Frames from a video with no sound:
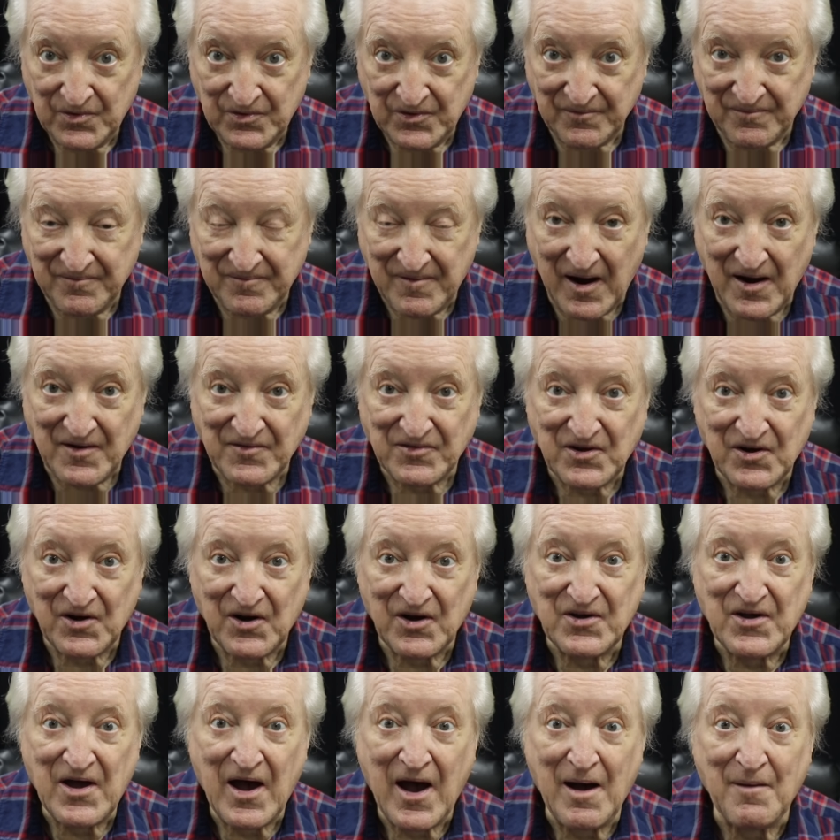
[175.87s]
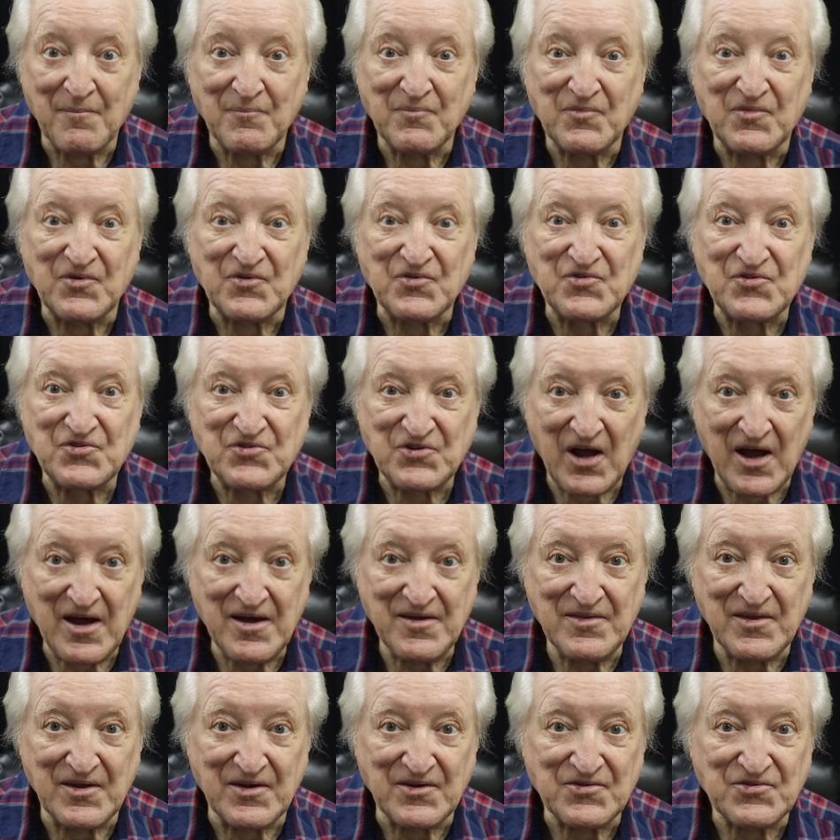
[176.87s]
The fact that I happened to
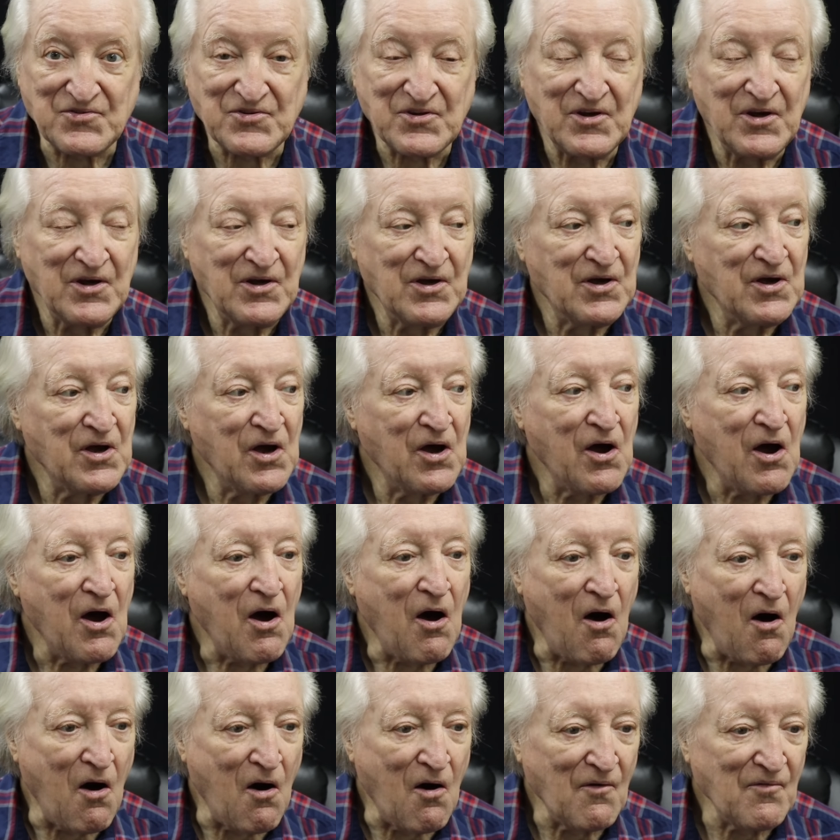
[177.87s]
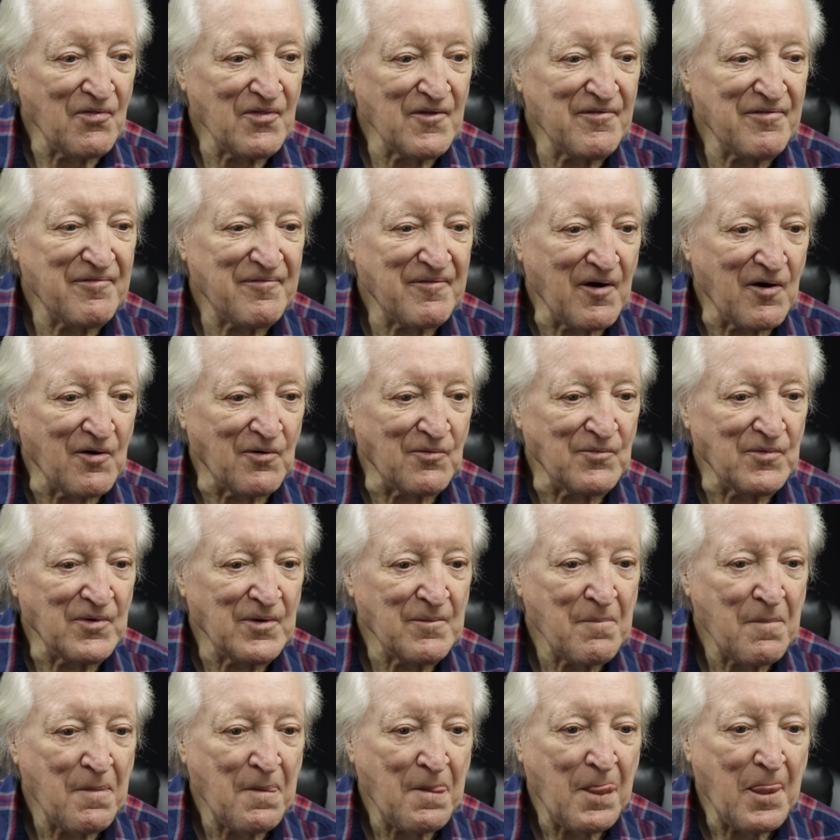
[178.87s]
say this on the
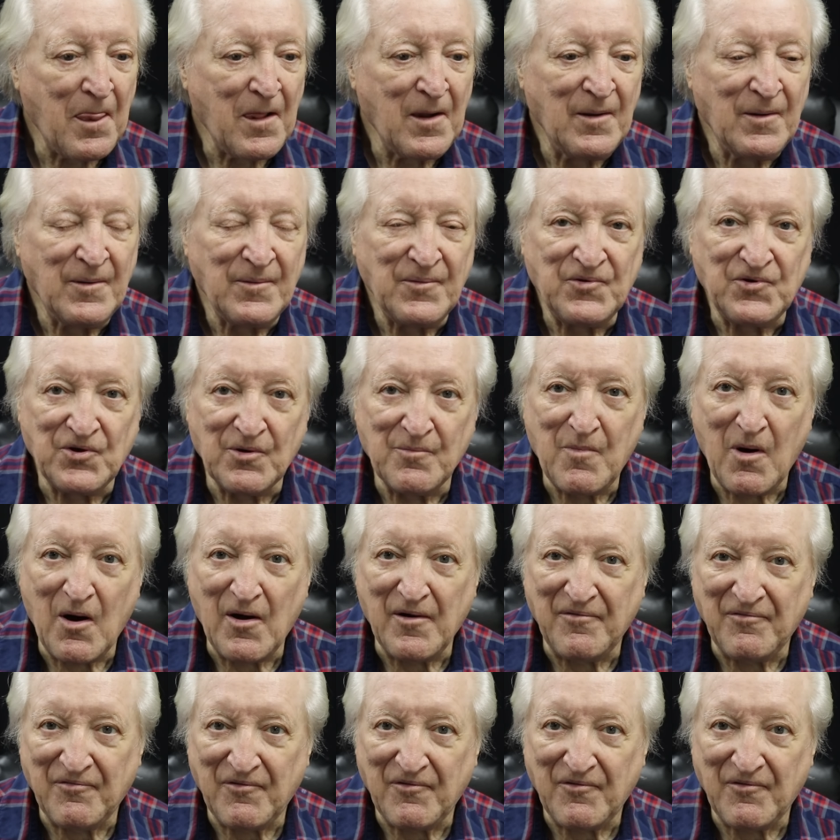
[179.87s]
phone to my